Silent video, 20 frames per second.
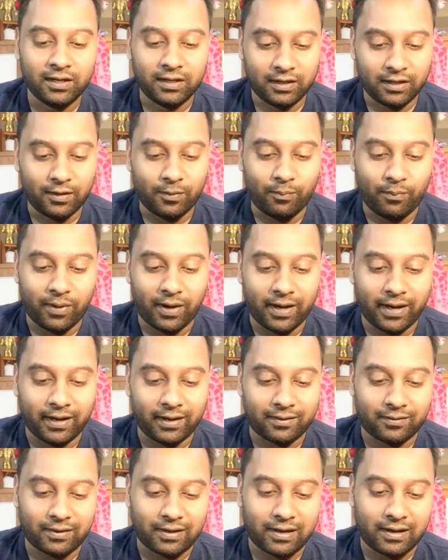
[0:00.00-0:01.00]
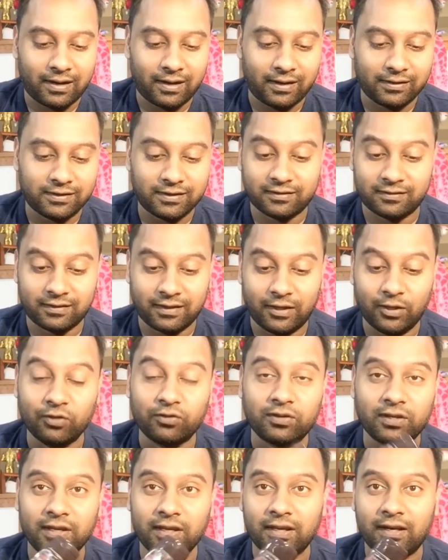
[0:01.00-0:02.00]
but just
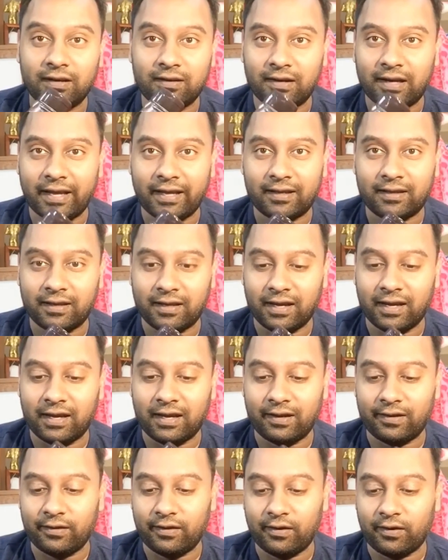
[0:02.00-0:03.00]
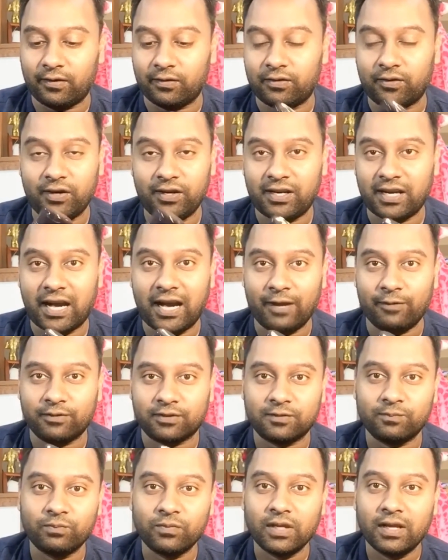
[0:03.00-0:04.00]
using it like 3
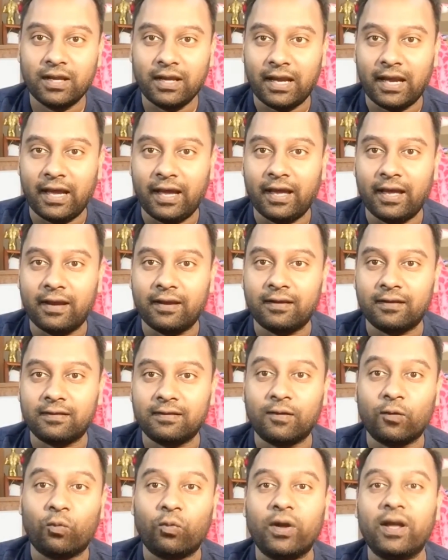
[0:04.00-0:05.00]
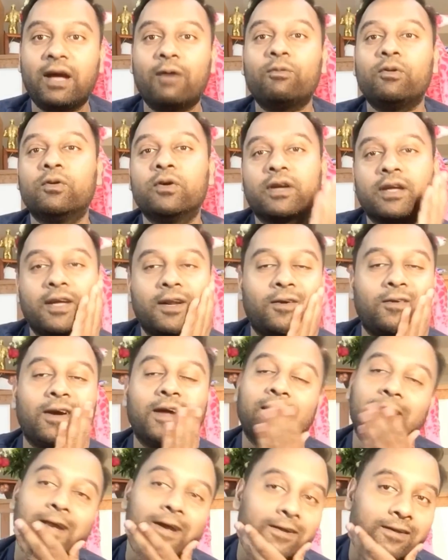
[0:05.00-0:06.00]
times, and the way I'm looking at it
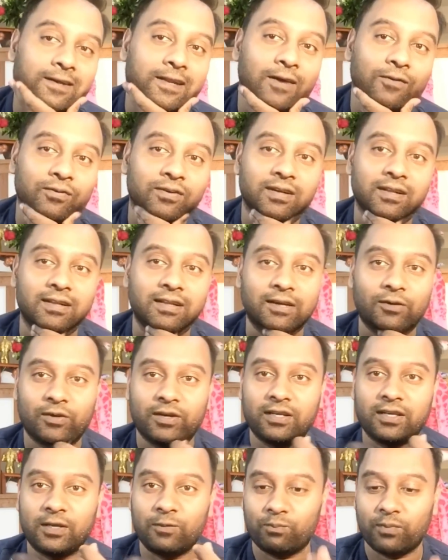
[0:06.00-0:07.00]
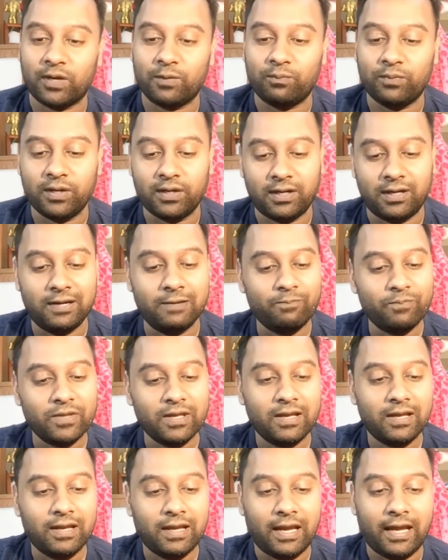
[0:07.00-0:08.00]
right now, definitely I want to keep my beard,
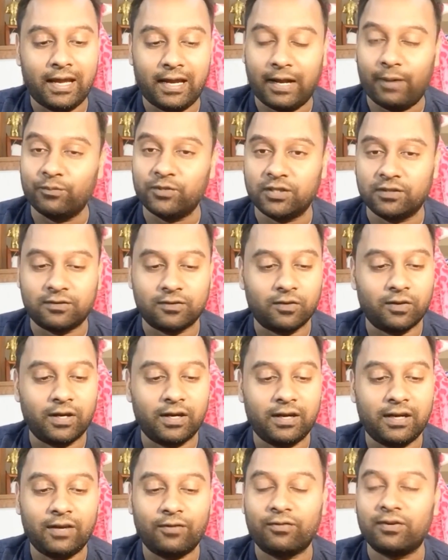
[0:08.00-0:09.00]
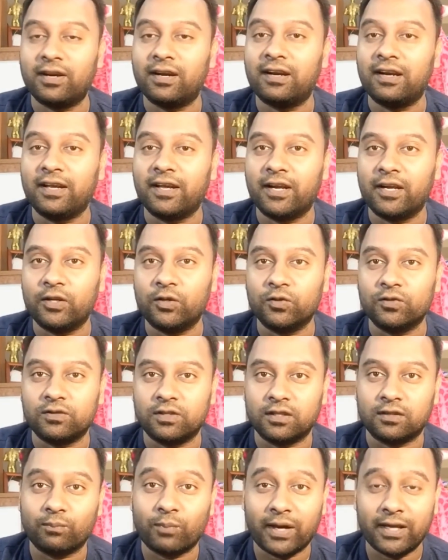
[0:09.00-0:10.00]
and I'm just definitely gonna use
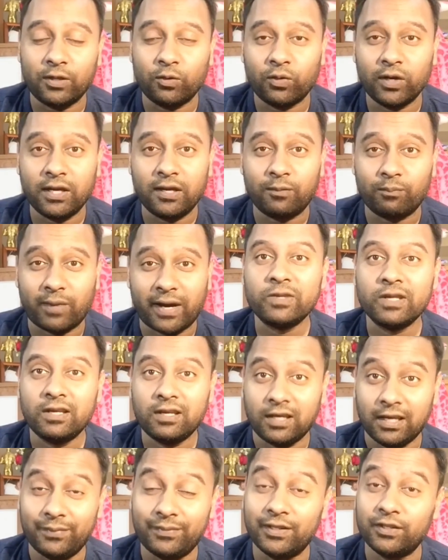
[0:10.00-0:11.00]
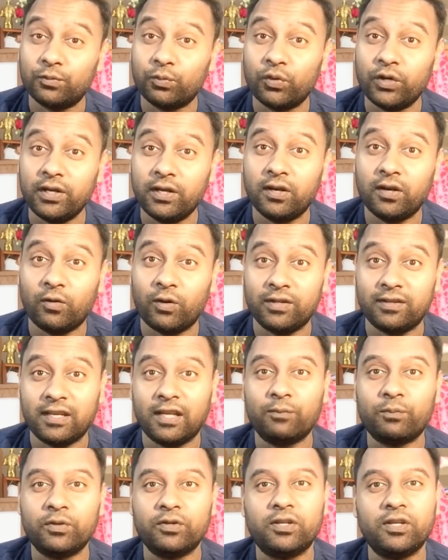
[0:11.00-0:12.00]
this. By the way, if this video was
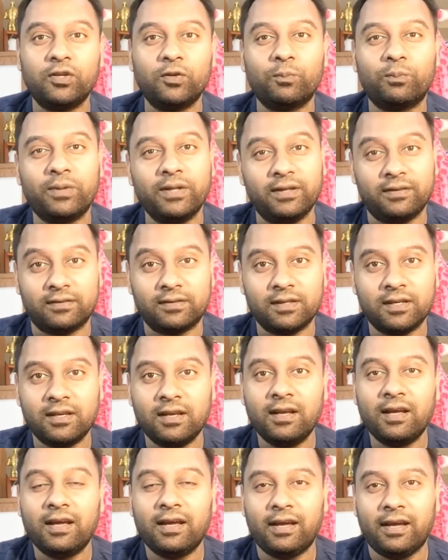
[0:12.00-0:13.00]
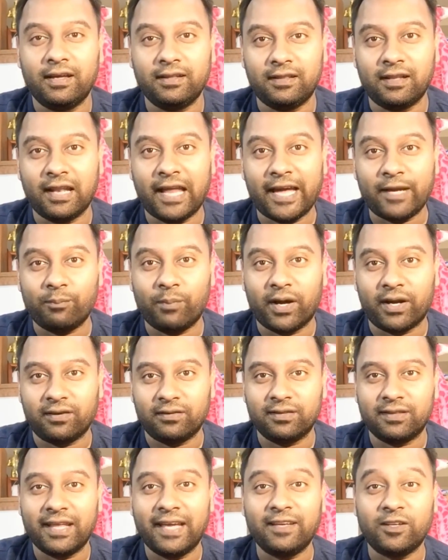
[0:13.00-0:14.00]
helpful to you, please hit the like
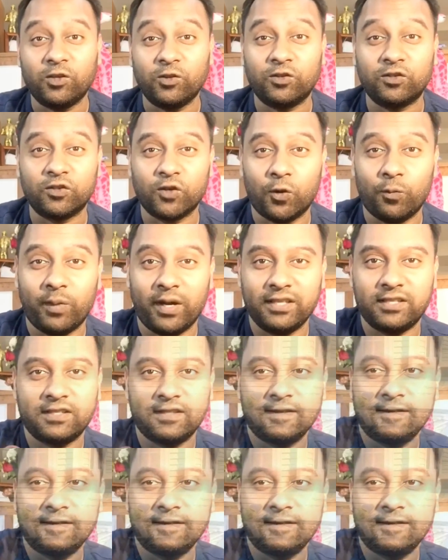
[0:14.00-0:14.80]
button. Thank you so much.